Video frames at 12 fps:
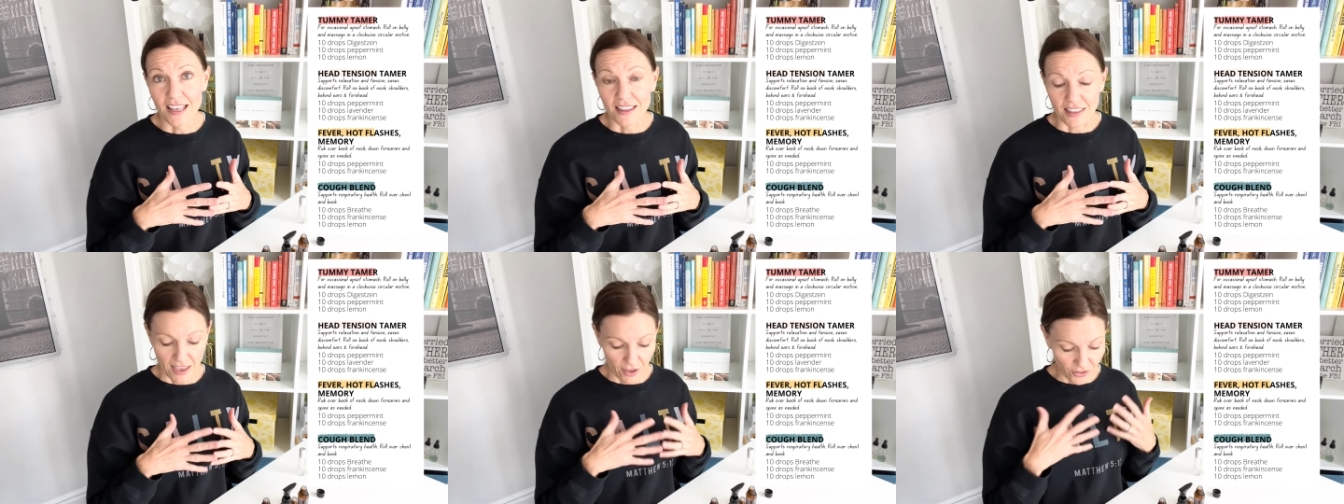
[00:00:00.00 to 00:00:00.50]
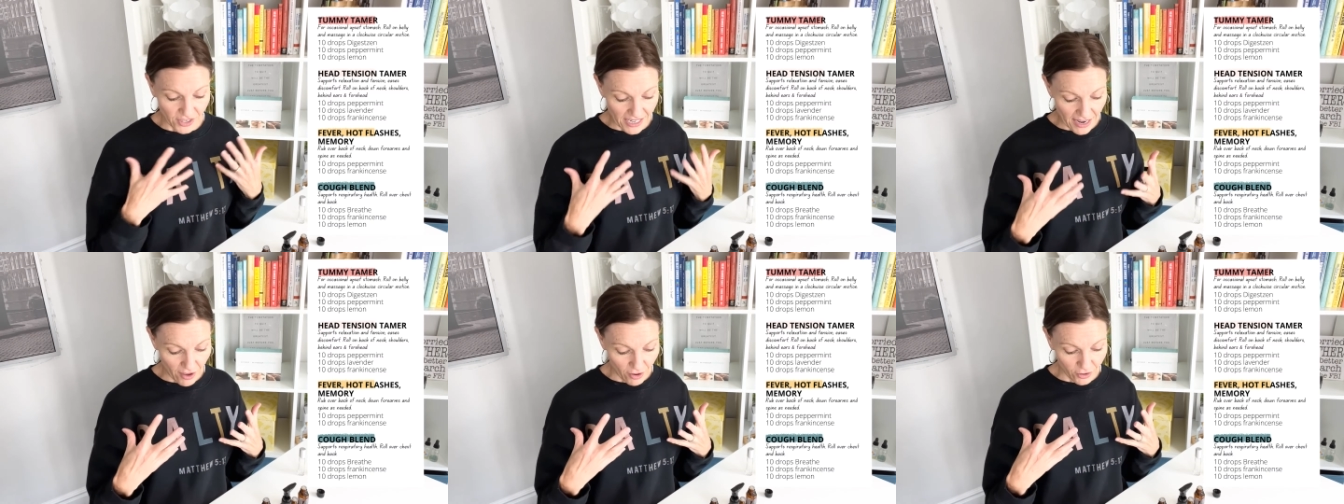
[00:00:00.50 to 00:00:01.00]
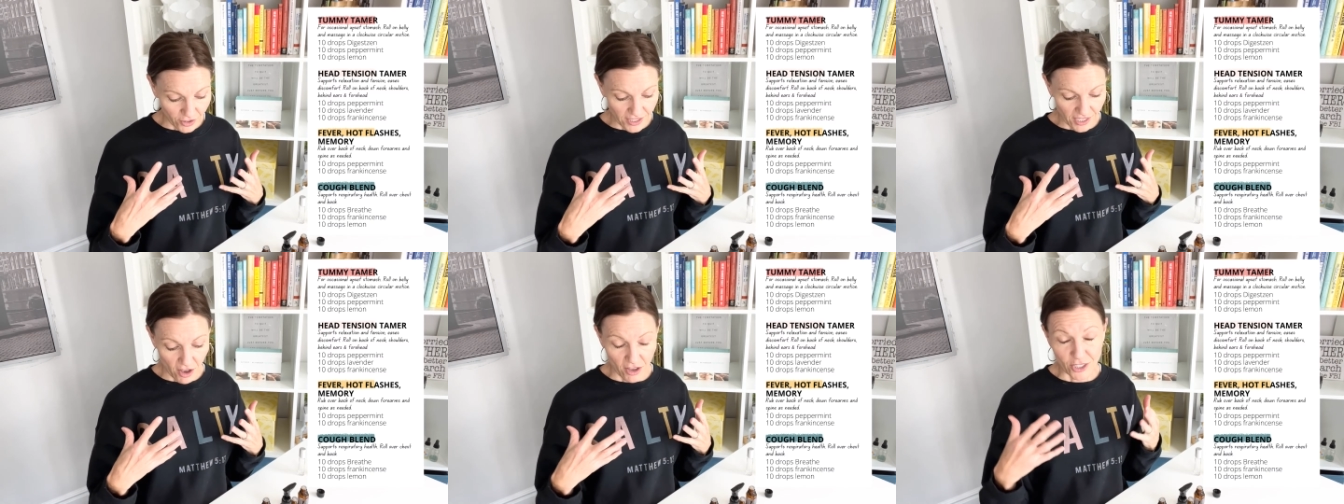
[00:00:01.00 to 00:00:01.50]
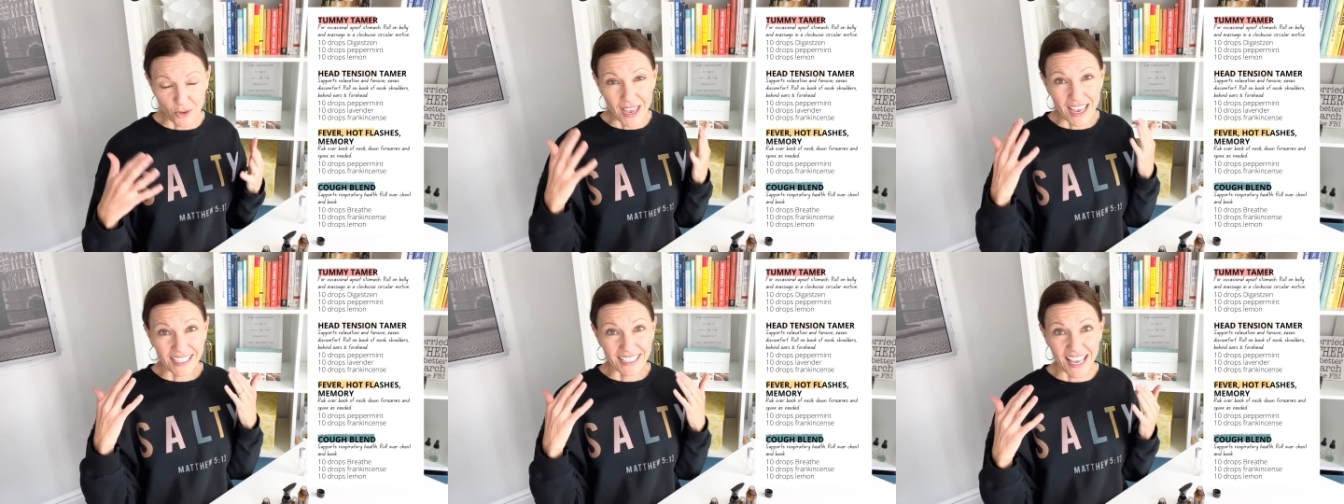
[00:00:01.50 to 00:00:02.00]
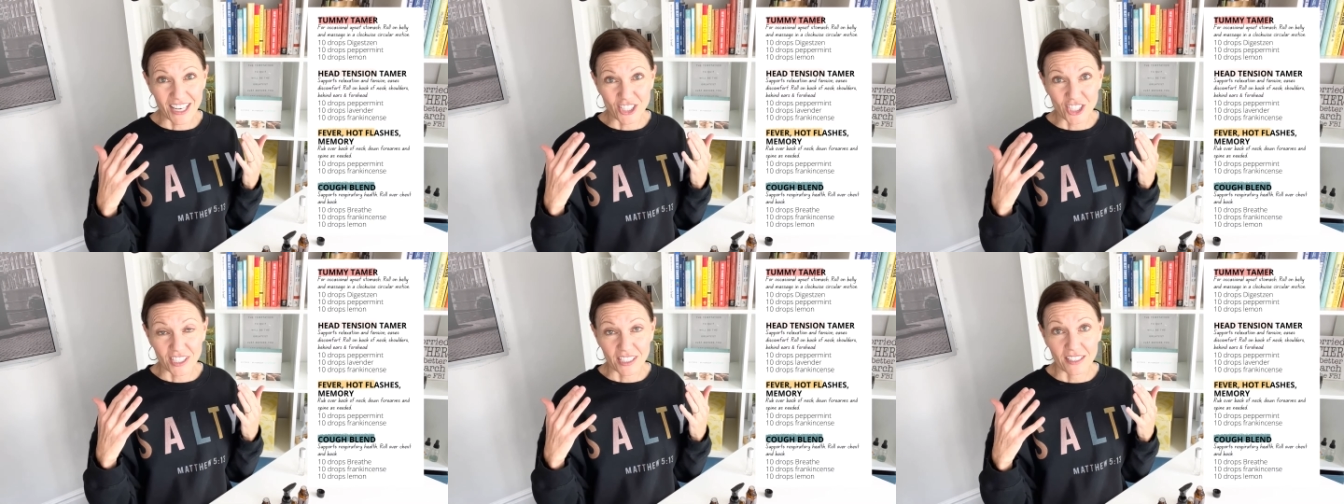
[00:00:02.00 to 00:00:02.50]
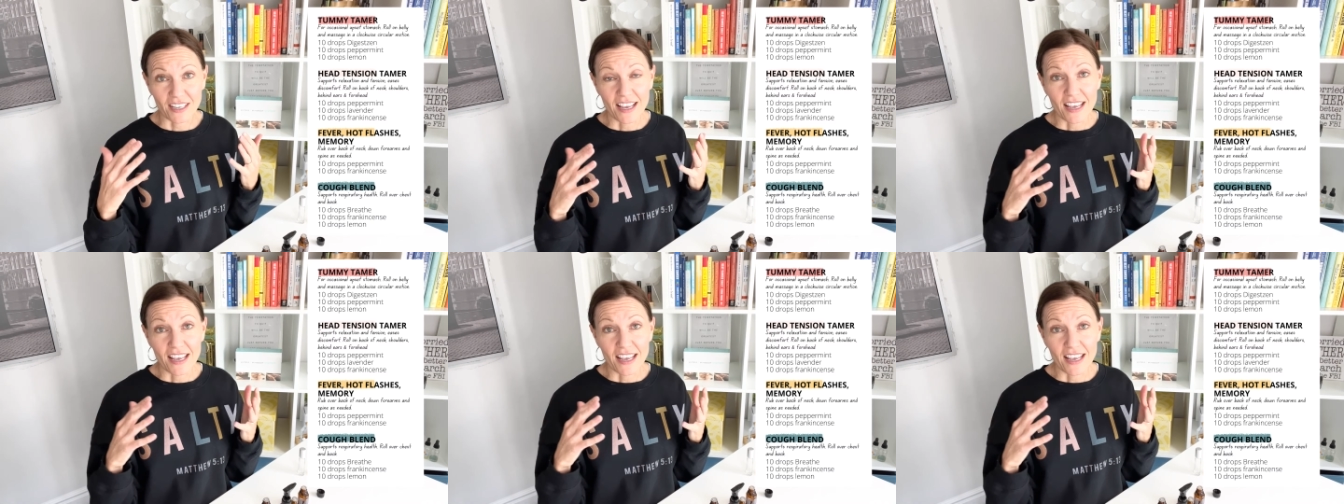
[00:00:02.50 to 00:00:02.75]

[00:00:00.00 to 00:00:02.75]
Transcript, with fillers: the healthy nails, also head tension.